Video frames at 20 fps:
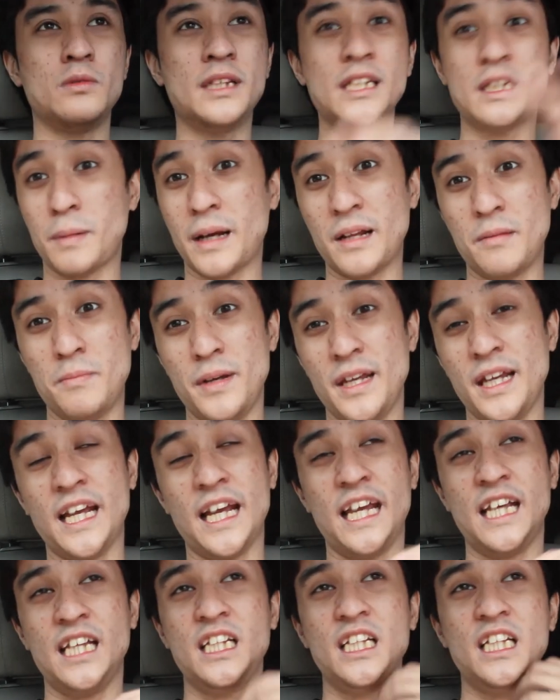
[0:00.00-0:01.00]
despite being
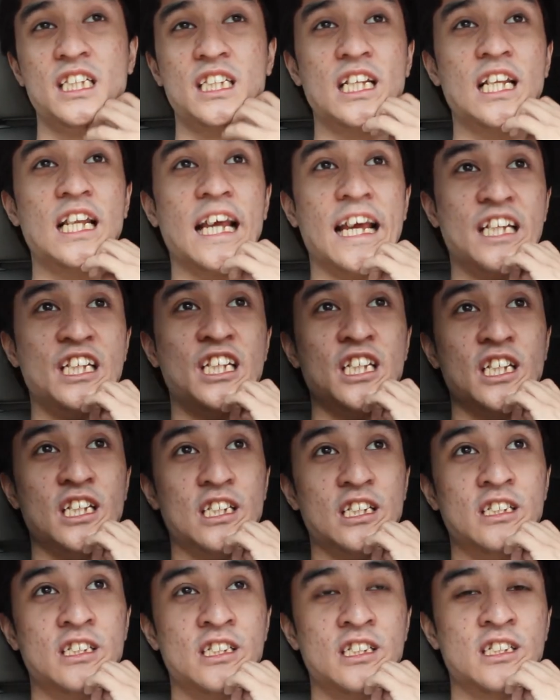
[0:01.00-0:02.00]
a diesel engine.